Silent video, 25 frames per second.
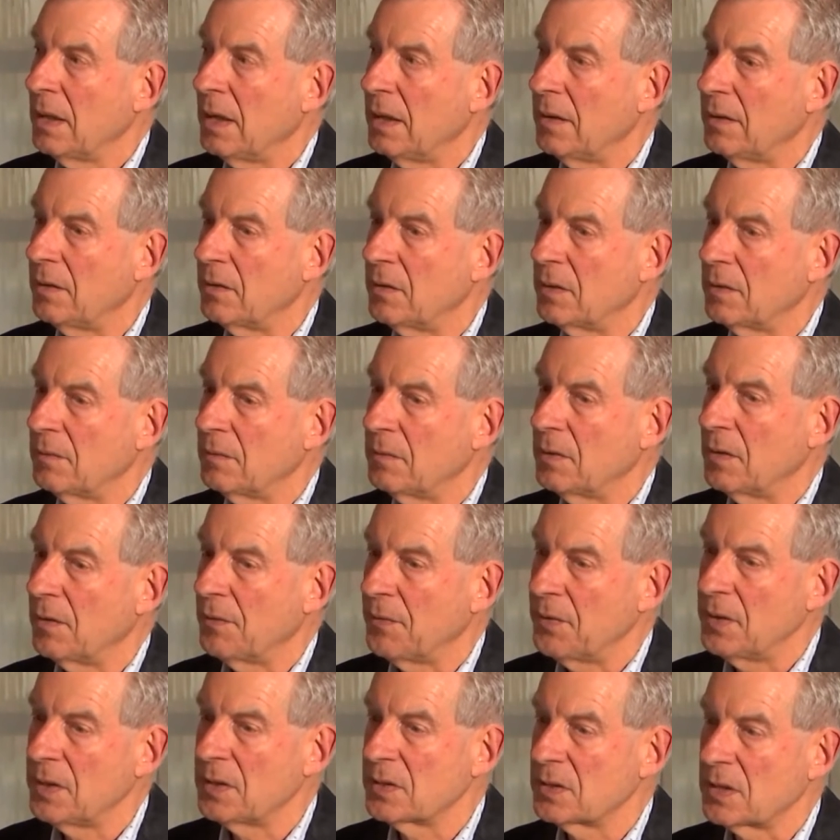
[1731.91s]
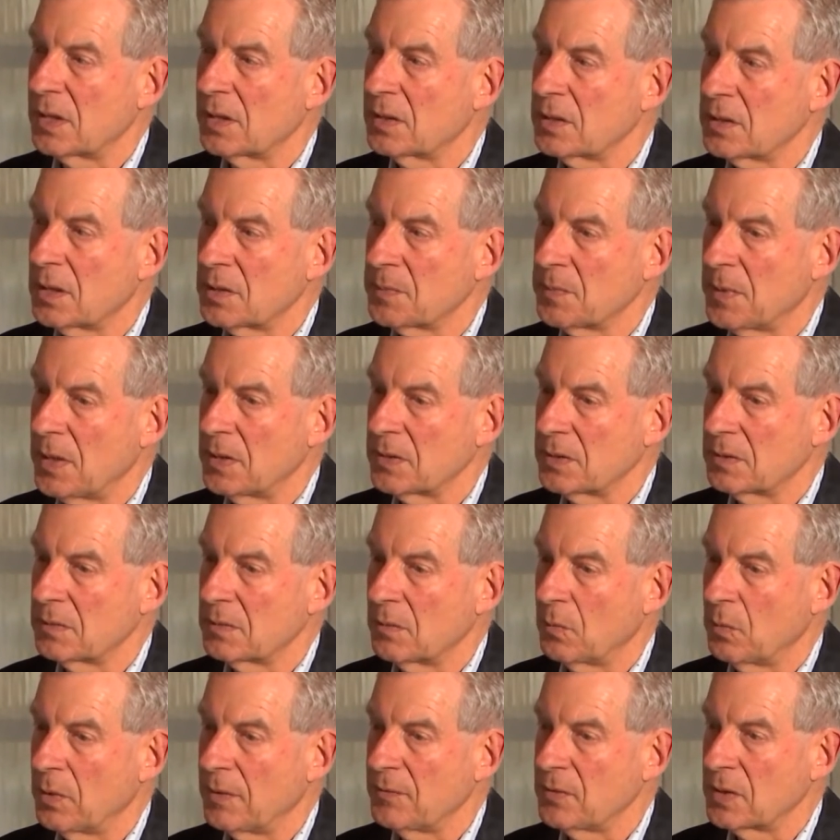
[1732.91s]
And there are things, I suppose,
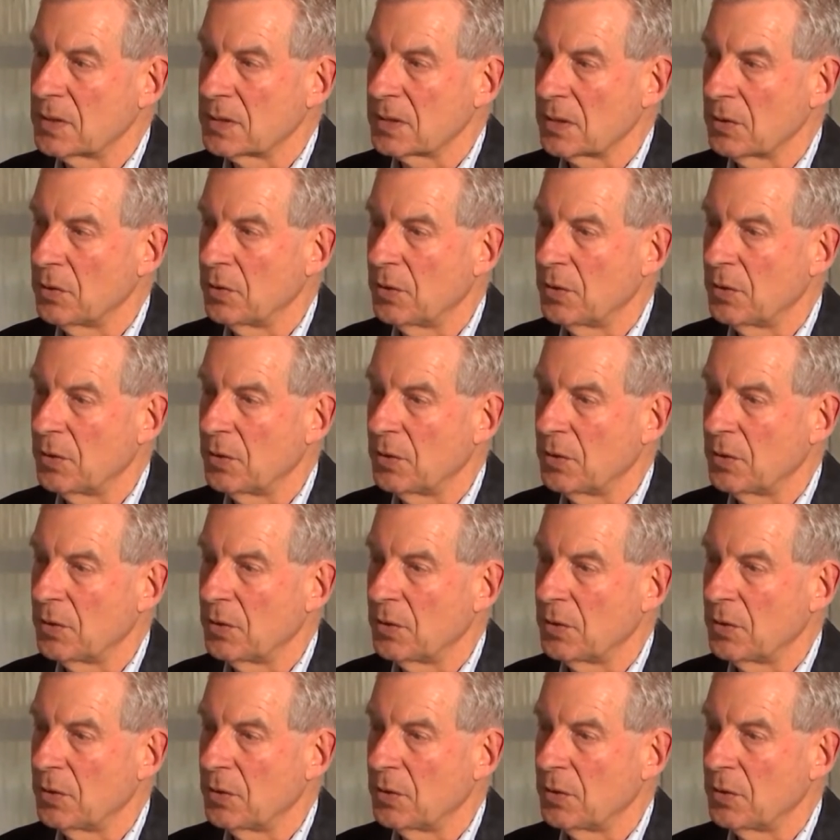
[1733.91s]
that we've just